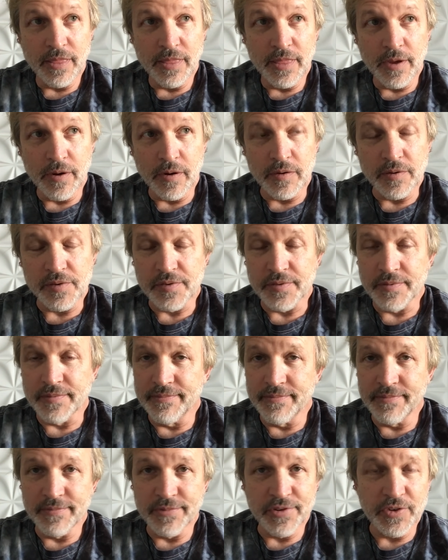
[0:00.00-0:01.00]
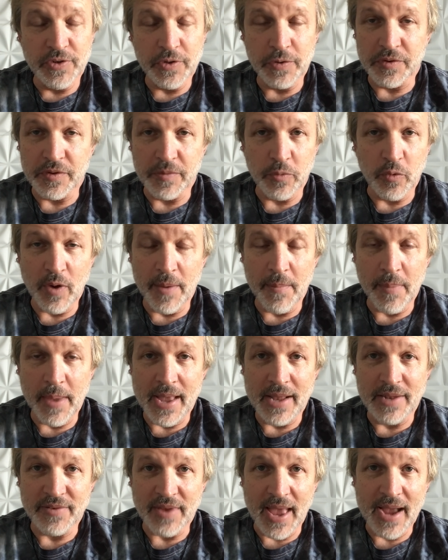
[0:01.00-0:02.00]
There's still some great
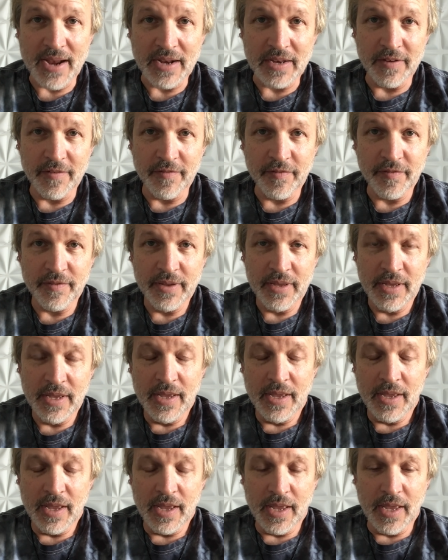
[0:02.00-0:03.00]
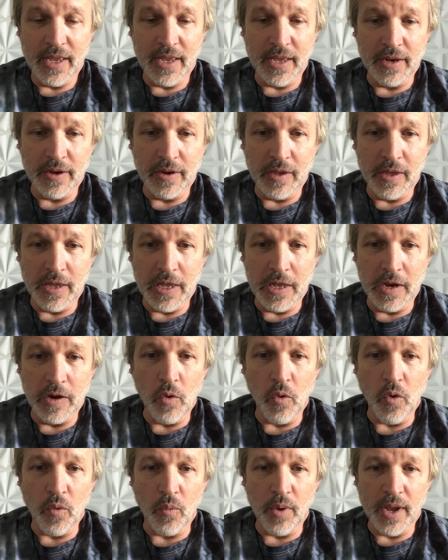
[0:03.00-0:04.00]
bands active in
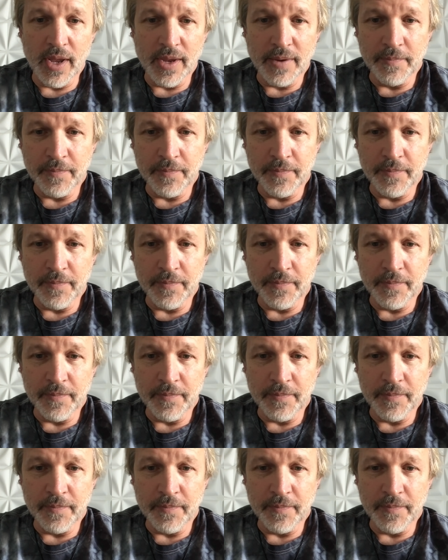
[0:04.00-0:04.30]
Norway.